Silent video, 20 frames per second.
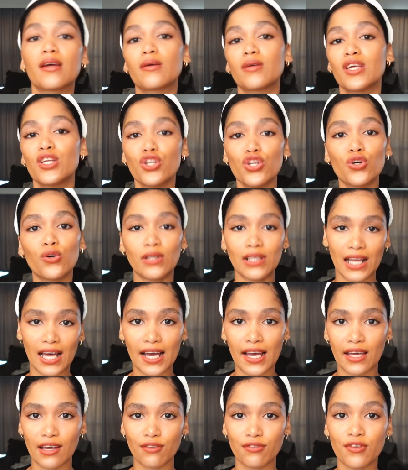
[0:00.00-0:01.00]
in your
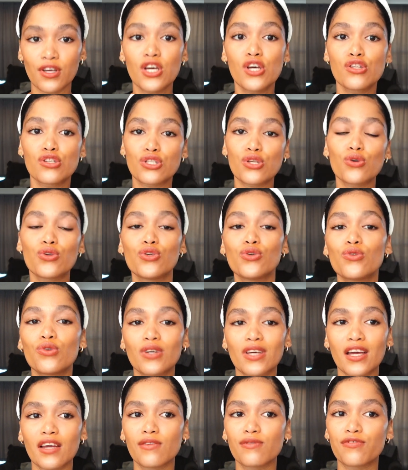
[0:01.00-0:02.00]
life so you
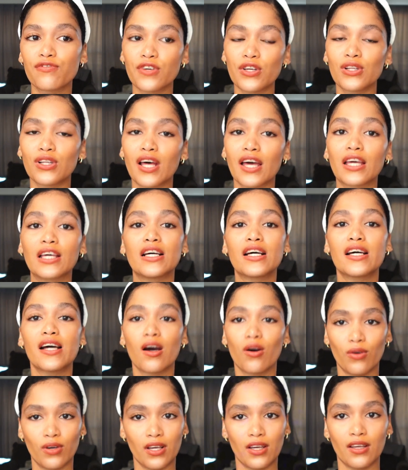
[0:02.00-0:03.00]
can feel like,
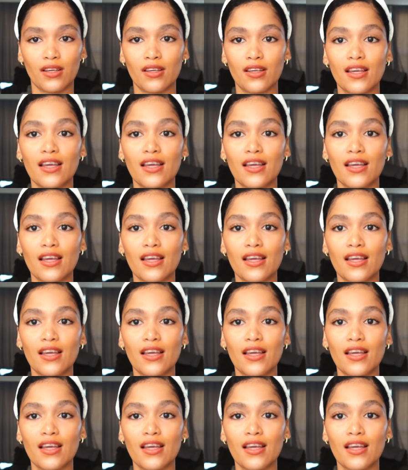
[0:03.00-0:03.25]
okay,